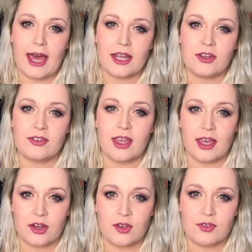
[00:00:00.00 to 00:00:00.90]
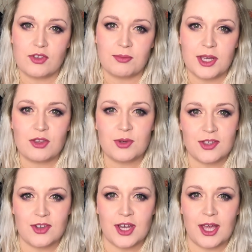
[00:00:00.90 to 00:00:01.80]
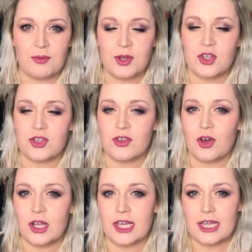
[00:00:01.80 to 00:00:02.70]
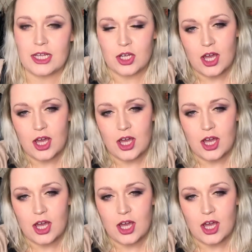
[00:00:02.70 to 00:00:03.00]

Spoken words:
and head over to my Twitter account, which is Holly_makeup.